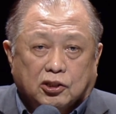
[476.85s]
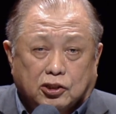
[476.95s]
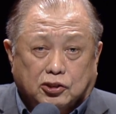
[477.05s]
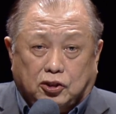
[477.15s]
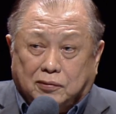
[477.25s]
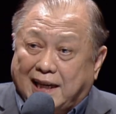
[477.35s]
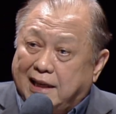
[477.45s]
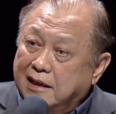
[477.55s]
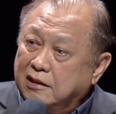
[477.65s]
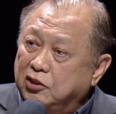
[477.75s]
so that
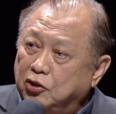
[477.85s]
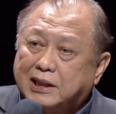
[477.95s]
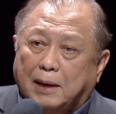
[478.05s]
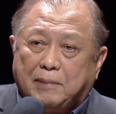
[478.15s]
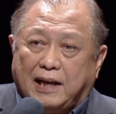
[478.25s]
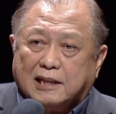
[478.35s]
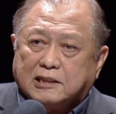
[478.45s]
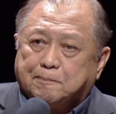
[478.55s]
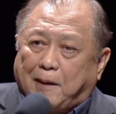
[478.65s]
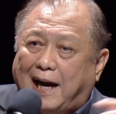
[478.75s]
you can be
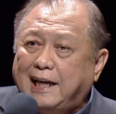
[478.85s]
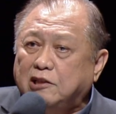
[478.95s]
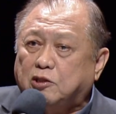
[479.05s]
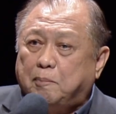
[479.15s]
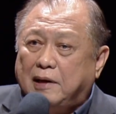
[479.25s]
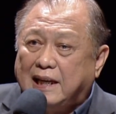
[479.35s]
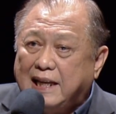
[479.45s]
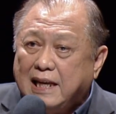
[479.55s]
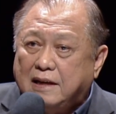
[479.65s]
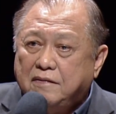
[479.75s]
inspired to
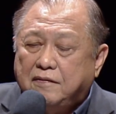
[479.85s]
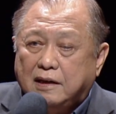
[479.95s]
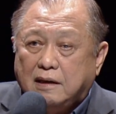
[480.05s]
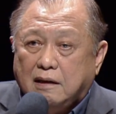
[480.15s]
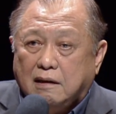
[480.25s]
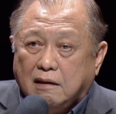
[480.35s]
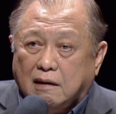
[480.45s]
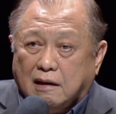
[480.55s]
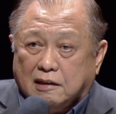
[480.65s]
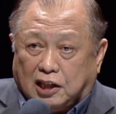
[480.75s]
believe
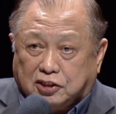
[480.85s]
that